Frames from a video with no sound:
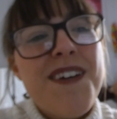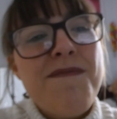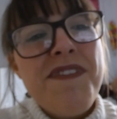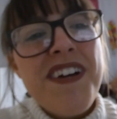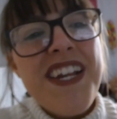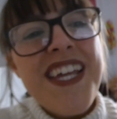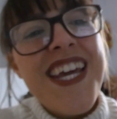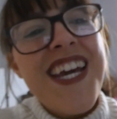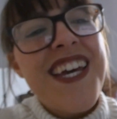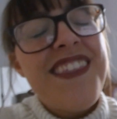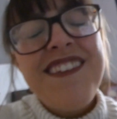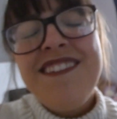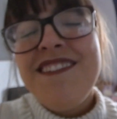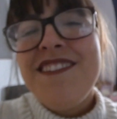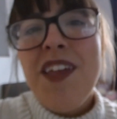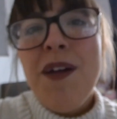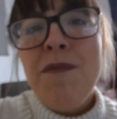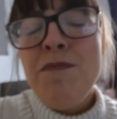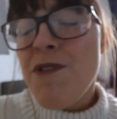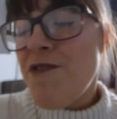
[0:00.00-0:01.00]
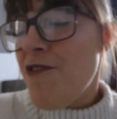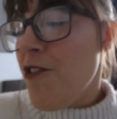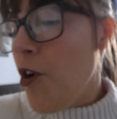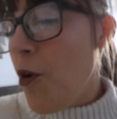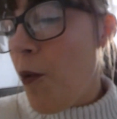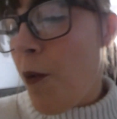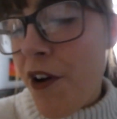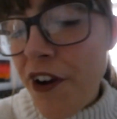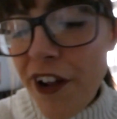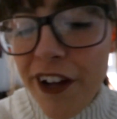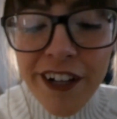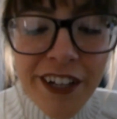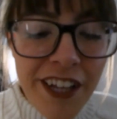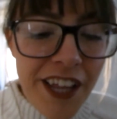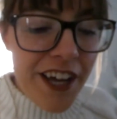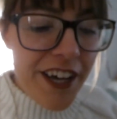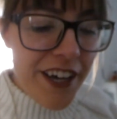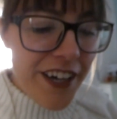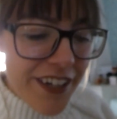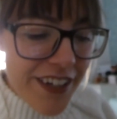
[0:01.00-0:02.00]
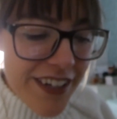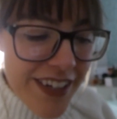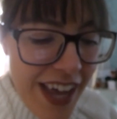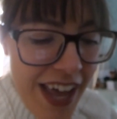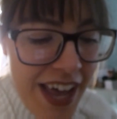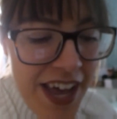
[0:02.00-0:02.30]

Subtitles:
I'm gonna get this done before 1 o'clock.